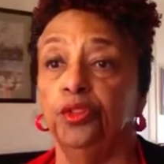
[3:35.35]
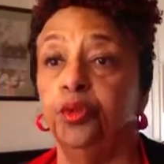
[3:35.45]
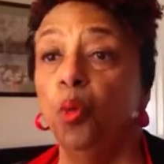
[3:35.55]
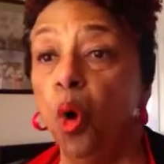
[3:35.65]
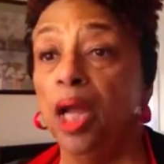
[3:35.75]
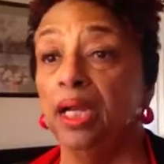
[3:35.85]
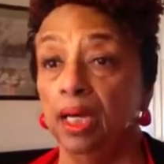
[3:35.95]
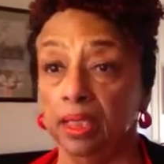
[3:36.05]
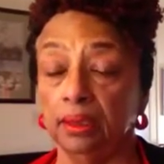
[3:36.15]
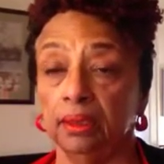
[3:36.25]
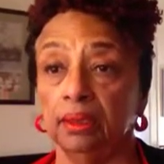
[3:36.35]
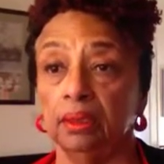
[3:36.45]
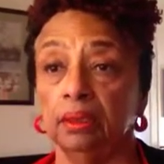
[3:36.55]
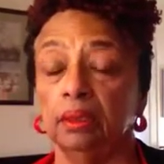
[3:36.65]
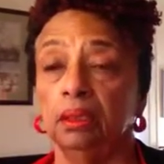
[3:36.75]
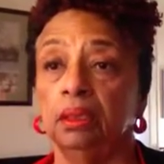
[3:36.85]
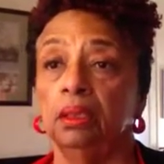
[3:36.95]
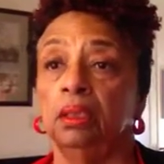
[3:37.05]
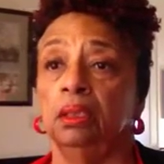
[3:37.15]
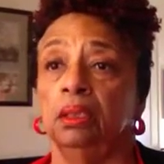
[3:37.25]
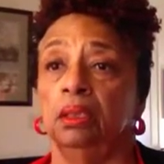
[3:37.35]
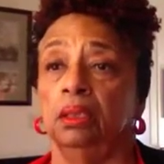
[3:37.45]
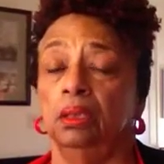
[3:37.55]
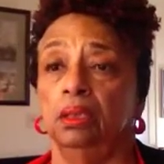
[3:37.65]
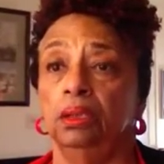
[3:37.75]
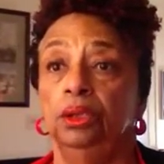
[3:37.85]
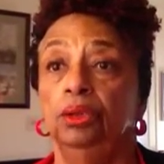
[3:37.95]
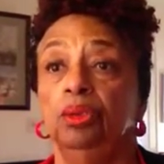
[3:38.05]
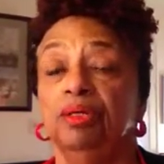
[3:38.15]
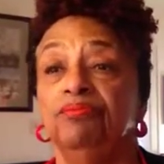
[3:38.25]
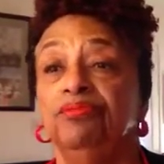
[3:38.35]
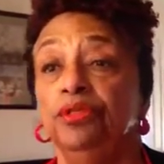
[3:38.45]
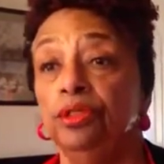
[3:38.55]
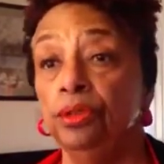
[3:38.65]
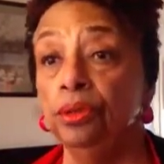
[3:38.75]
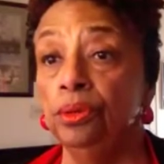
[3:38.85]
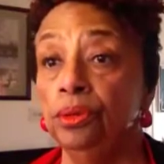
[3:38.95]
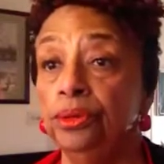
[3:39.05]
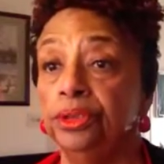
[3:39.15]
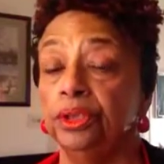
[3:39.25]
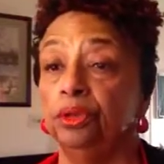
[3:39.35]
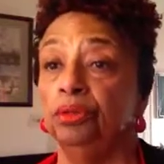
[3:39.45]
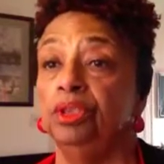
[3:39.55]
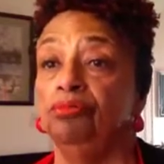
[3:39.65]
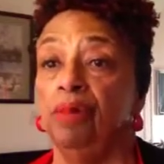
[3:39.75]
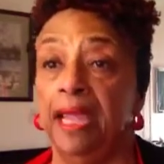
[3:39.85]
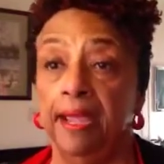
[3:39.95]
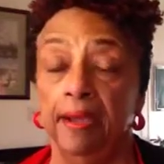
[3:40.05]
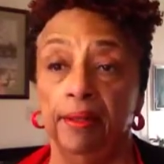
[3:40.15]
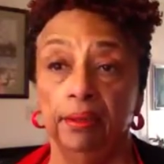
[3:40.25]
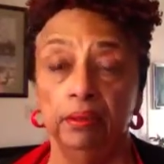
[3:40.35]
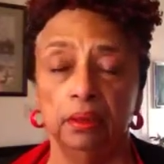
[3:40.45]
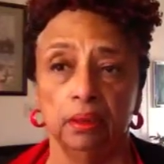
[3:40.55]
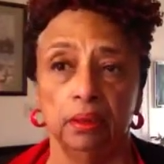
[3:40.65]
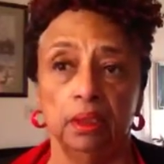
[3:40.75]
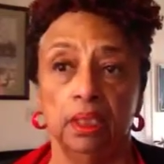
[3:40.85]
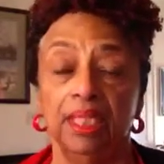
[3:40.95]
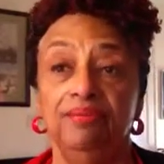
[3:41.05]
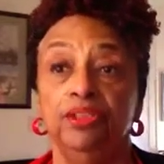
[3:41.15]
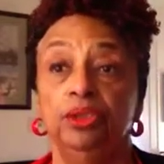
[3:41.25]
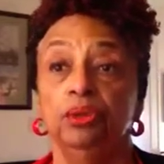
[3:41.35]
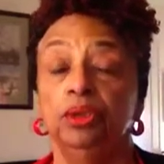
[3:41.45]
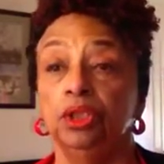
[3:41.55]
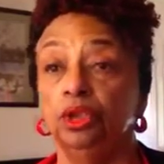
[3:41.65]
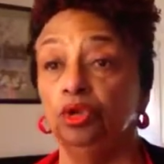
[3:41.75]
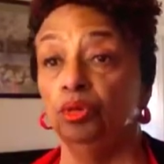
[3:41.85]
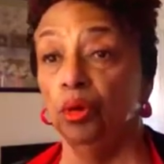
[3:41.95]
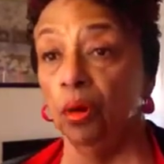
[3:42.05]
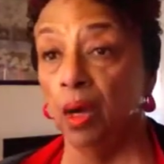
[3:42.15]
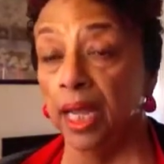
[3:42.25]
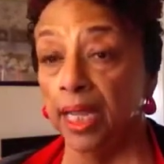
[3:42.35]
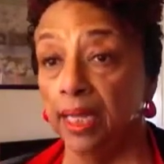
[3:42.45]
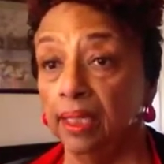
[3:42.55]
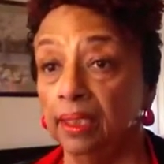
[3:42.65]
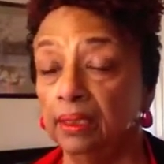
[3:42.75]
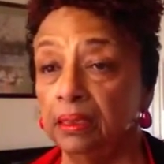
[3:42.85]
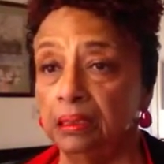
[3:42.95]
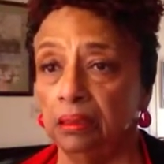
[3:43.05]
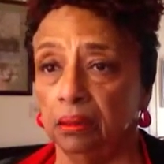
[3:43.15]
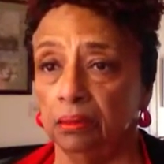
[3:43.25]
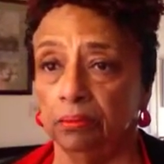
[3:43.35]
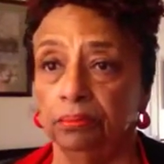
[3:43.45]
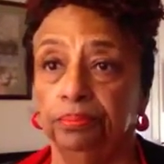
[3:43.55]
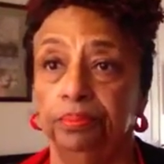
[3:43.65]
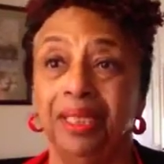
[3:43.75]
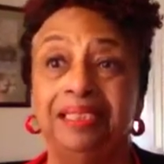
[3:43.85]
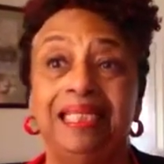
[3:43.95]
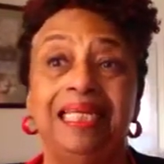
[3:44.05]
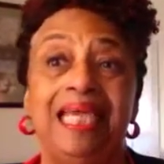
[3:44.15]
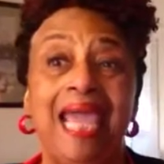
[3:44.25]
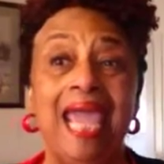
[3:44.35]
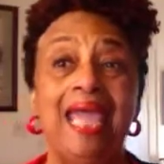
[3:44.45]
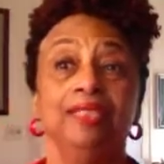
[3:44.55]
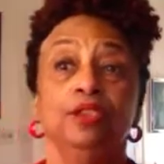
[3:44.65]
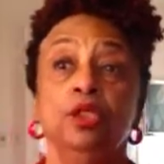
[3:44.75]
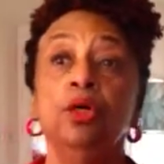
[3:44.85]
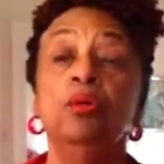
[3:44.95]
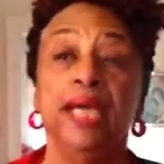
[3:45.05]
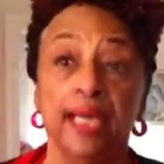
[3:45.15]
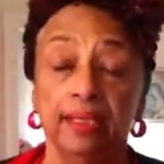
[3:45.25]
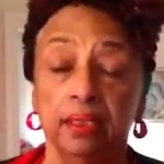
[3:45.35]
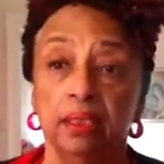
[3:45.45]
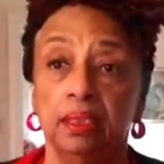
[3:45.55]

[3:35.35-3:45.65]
thwart us, to confuse, to derail, even to destroy, but they can't do it